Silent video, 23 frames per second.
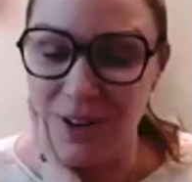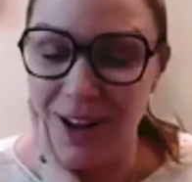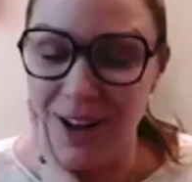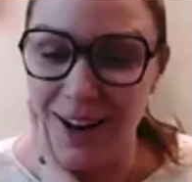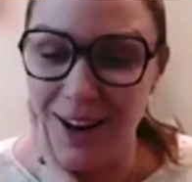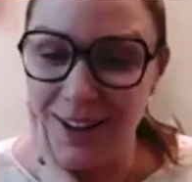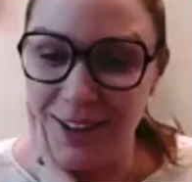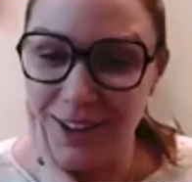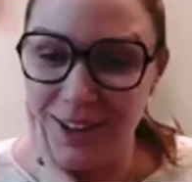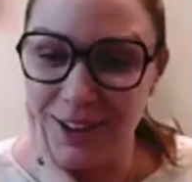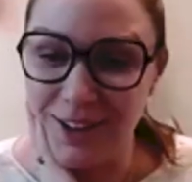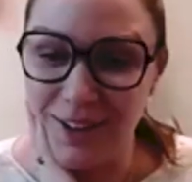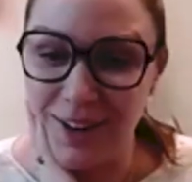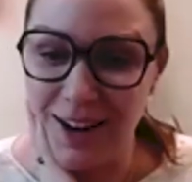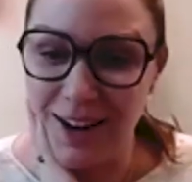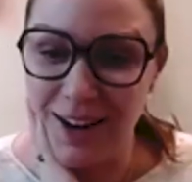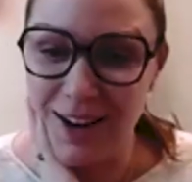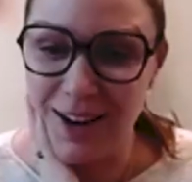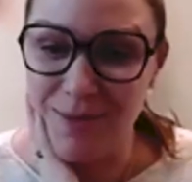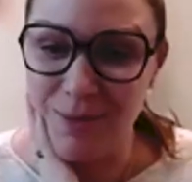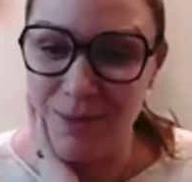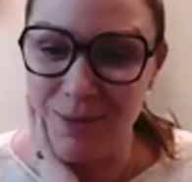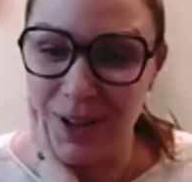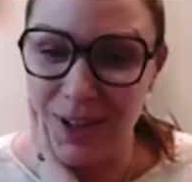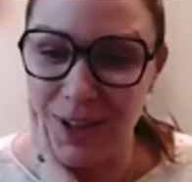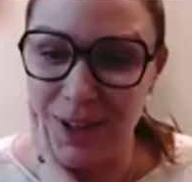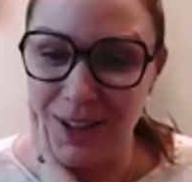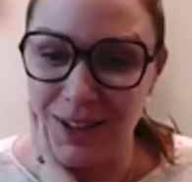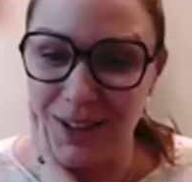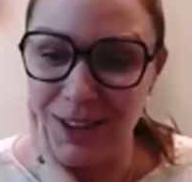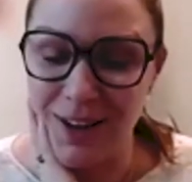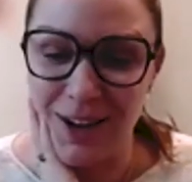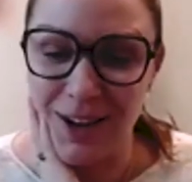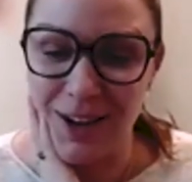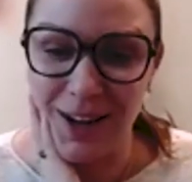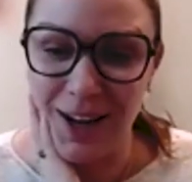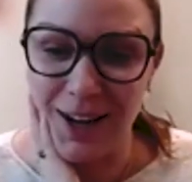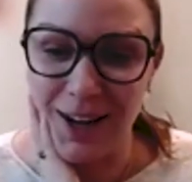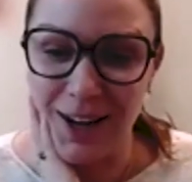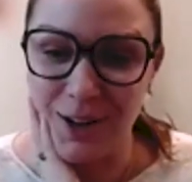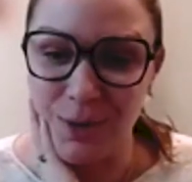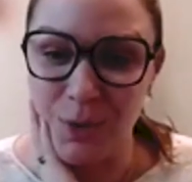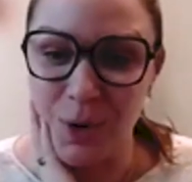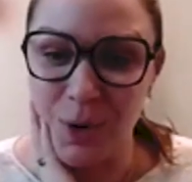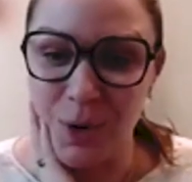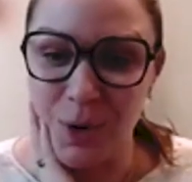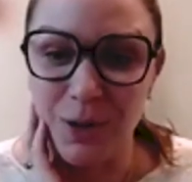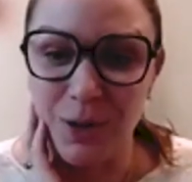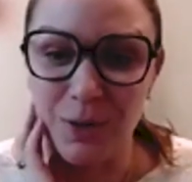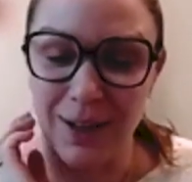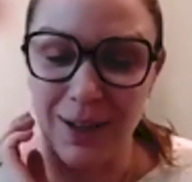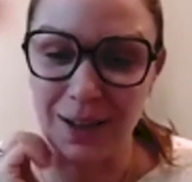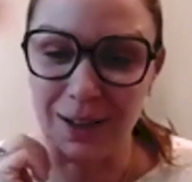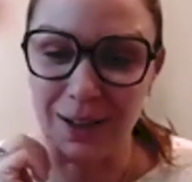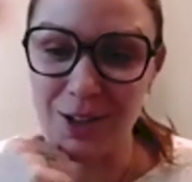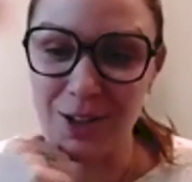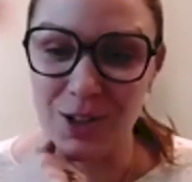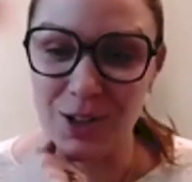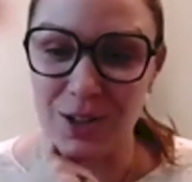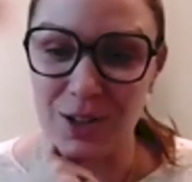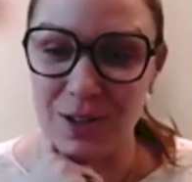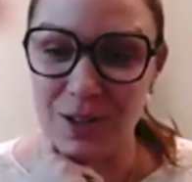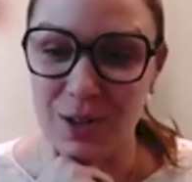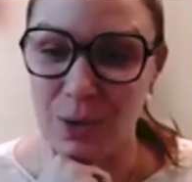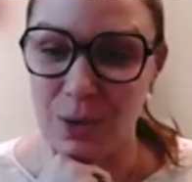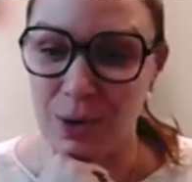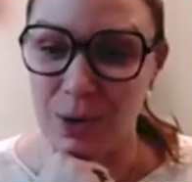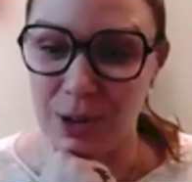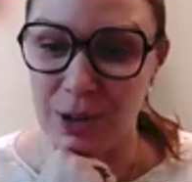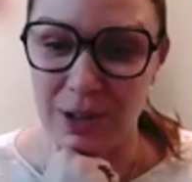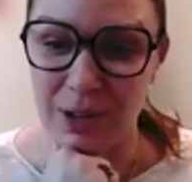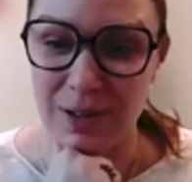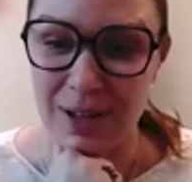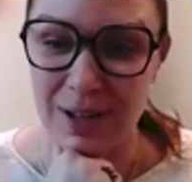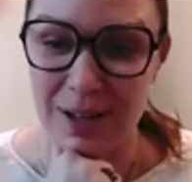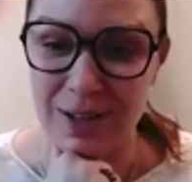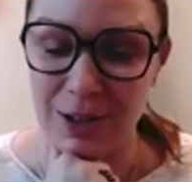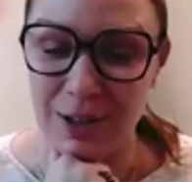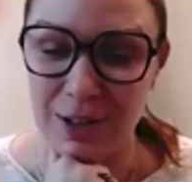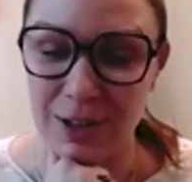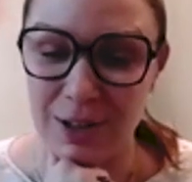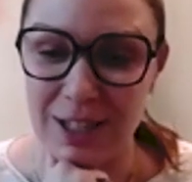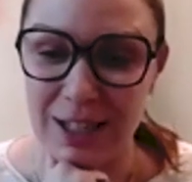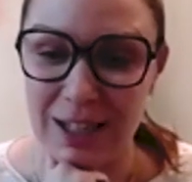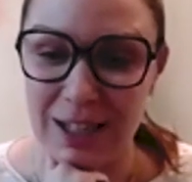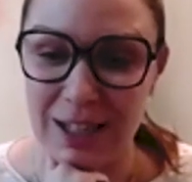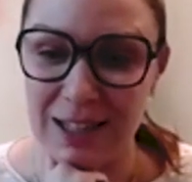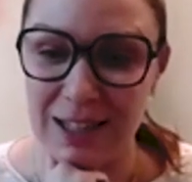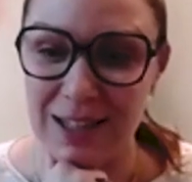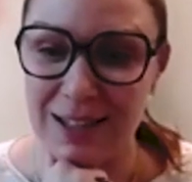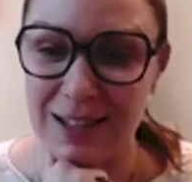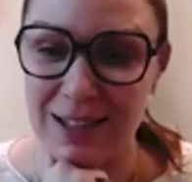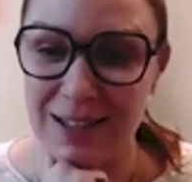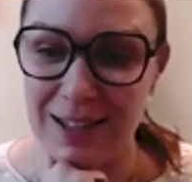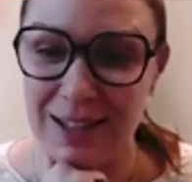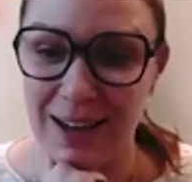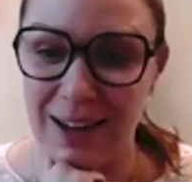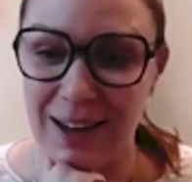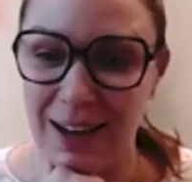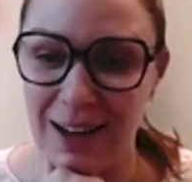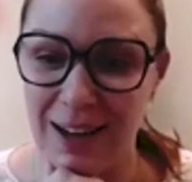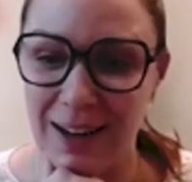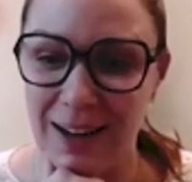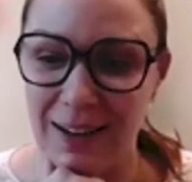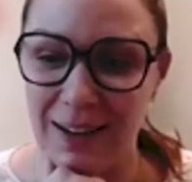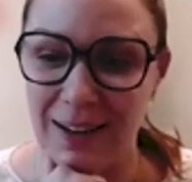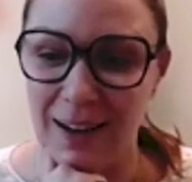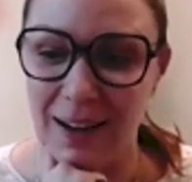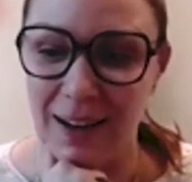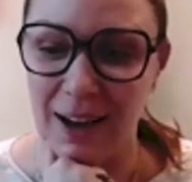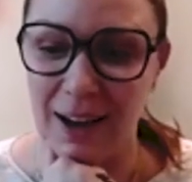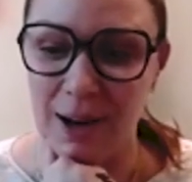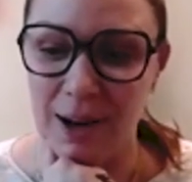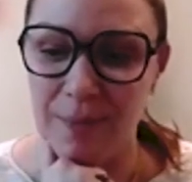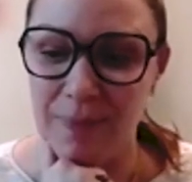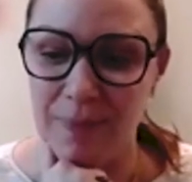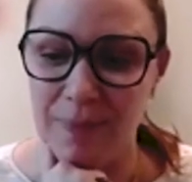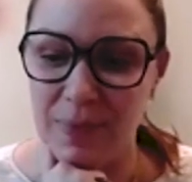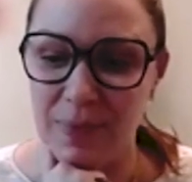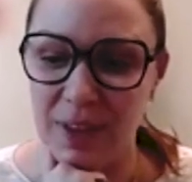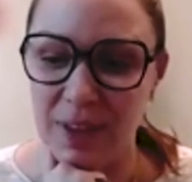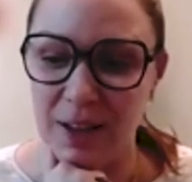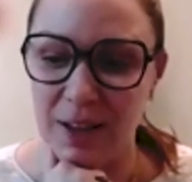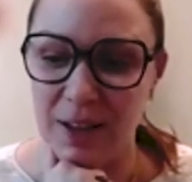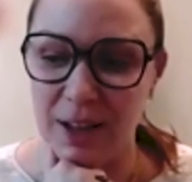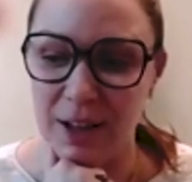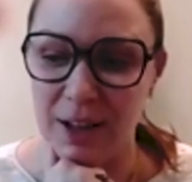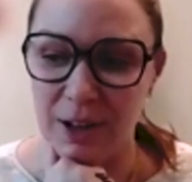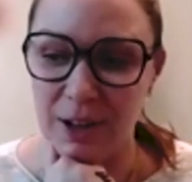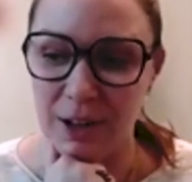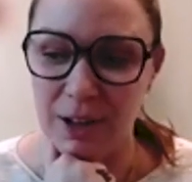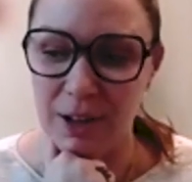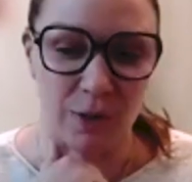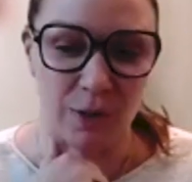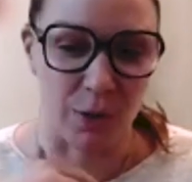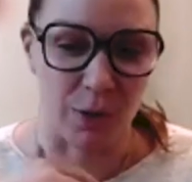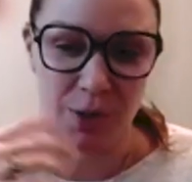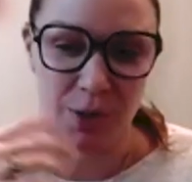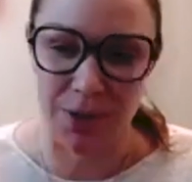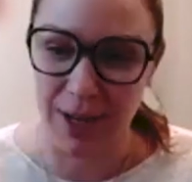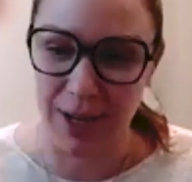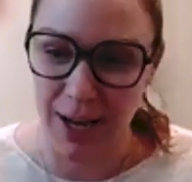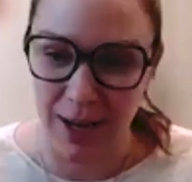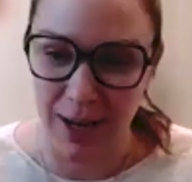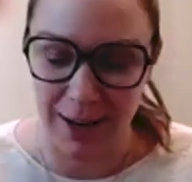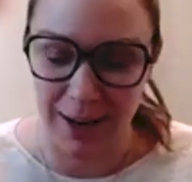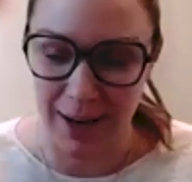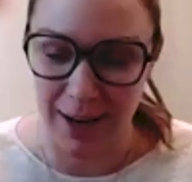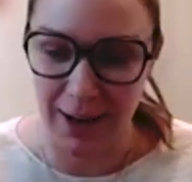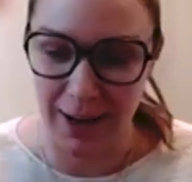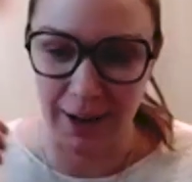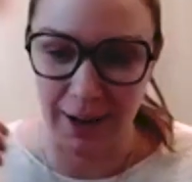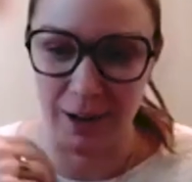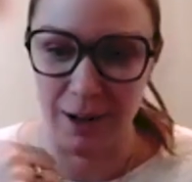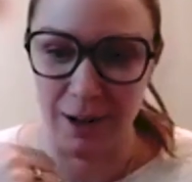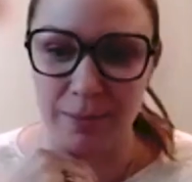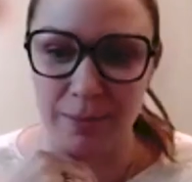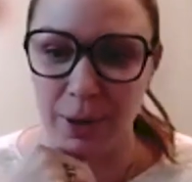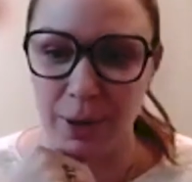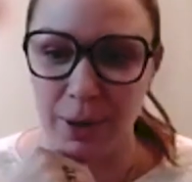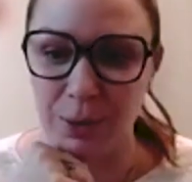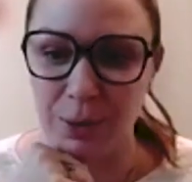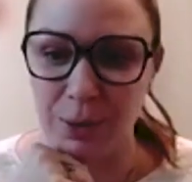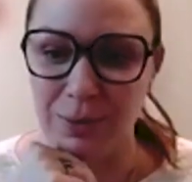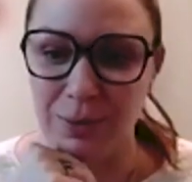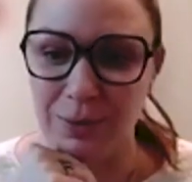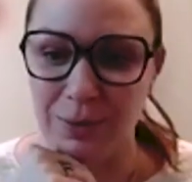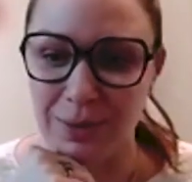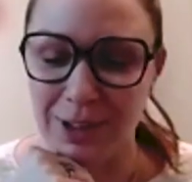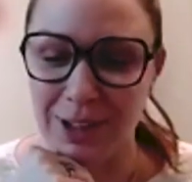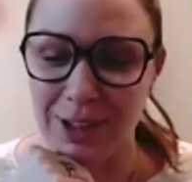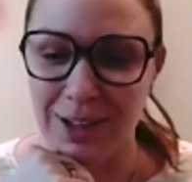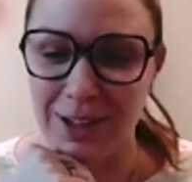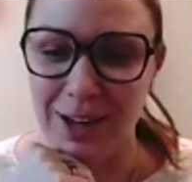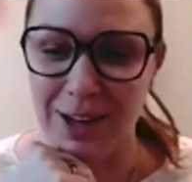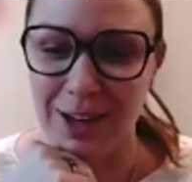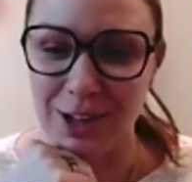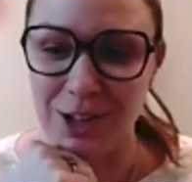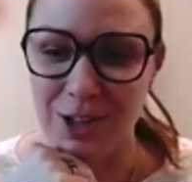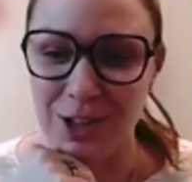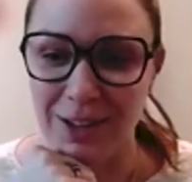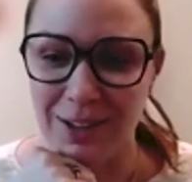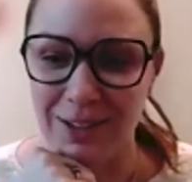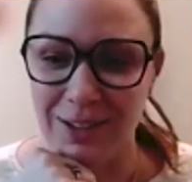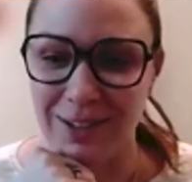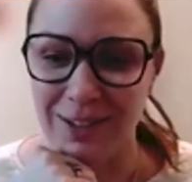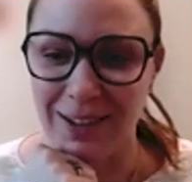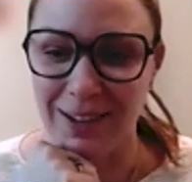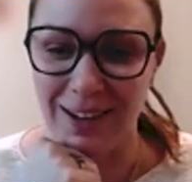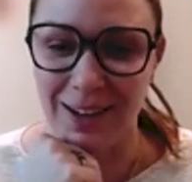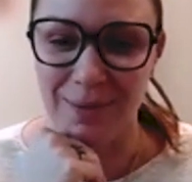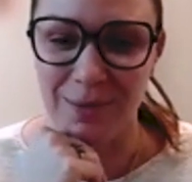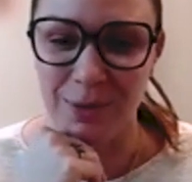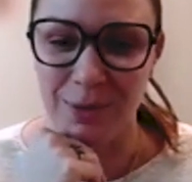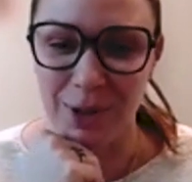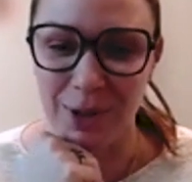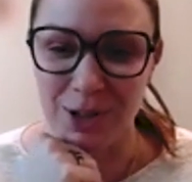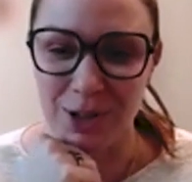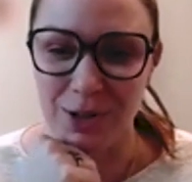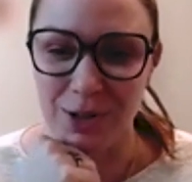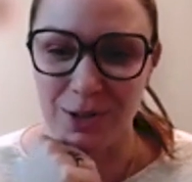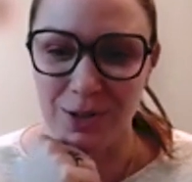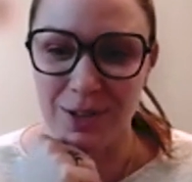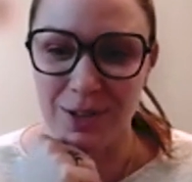audiogram with unaided word recognition scores, SRTs, and um, then there, of course, air and bone conduction uh, threshold. So the